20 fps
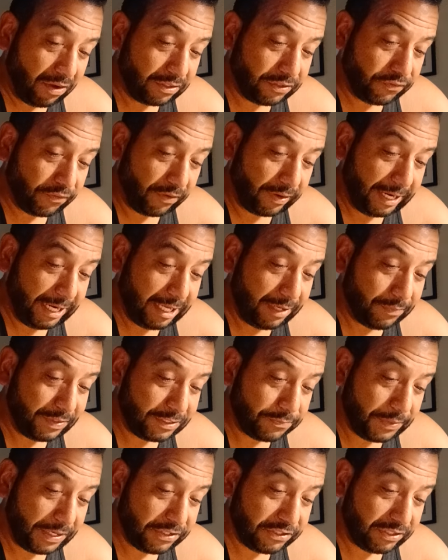for him,
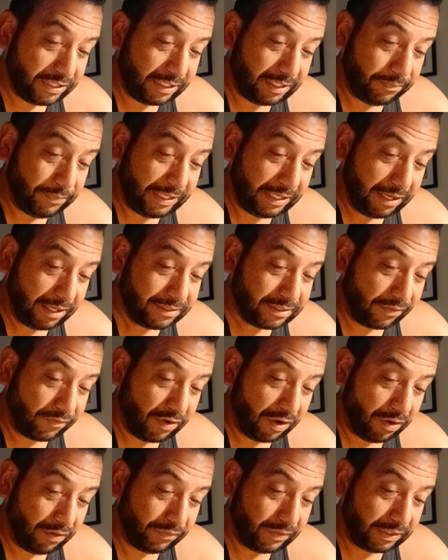especially because of
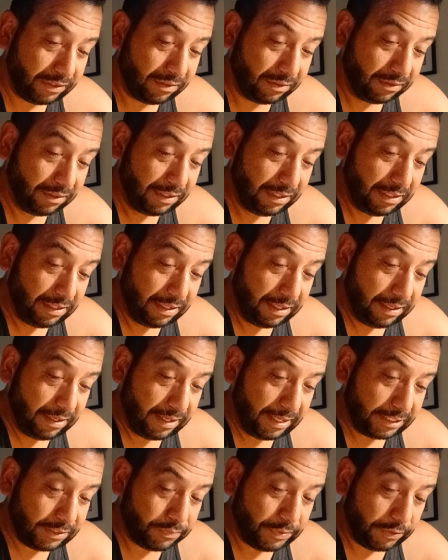COVID,
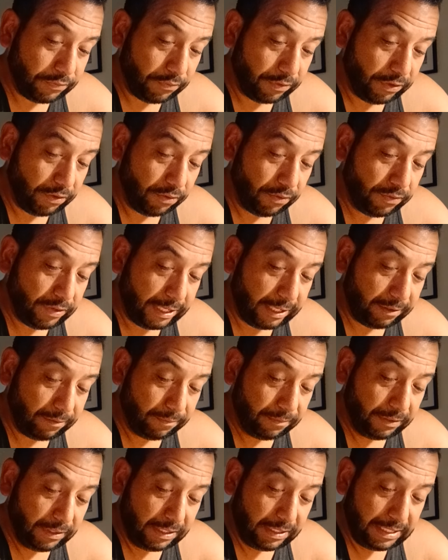has been recruiting,
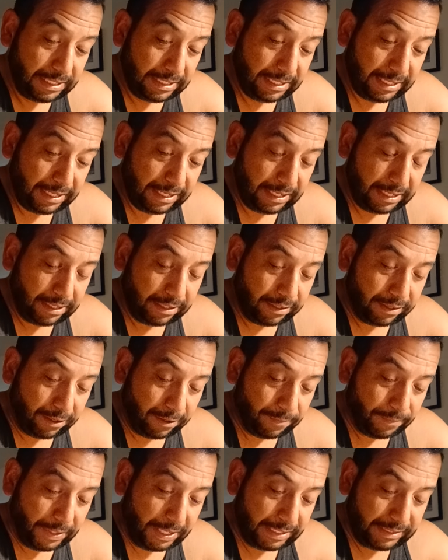and
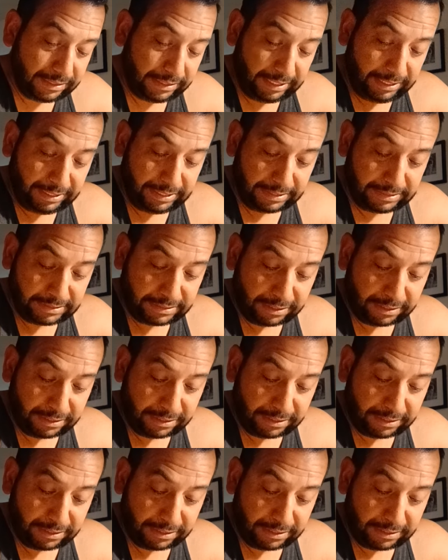I think it's